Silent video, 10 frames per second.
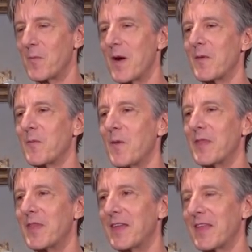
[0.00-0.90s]

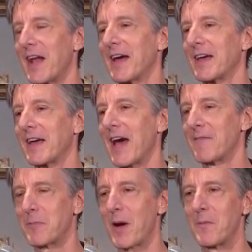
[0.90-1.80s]
One thing that I
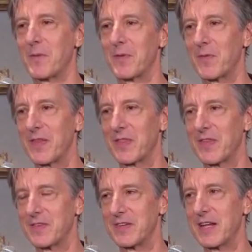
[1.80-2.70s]
have a problem
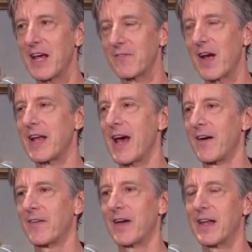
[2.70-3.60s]
with CNN right
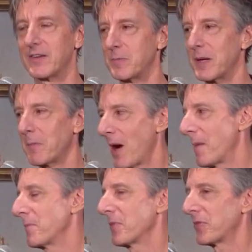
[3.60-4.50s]
now, and it's been a
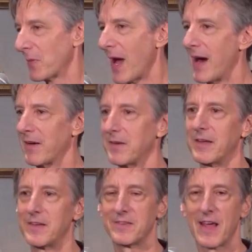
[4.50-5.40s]
problem throughout,
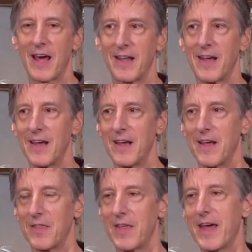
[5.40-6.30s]
is that
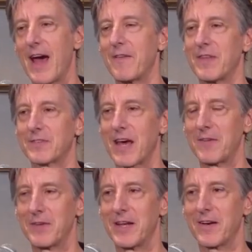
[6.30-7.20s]
they have this kind
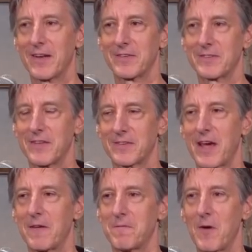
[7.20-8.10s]
of adherence to this
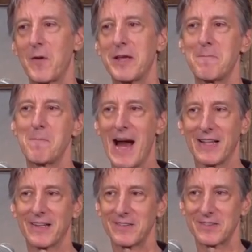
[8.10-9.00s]
kind of phony
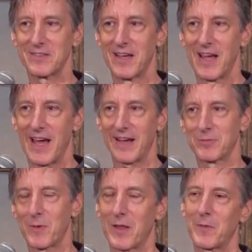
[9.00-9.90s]
balance, and
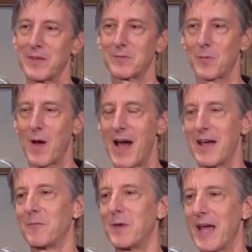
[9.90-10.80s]
it's one of the reasons
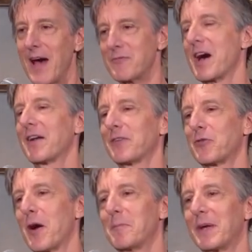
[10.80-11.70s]
why we have Donald
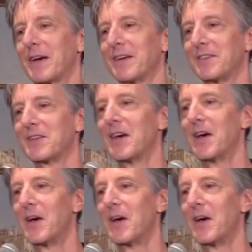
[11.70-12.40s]
Trump, because,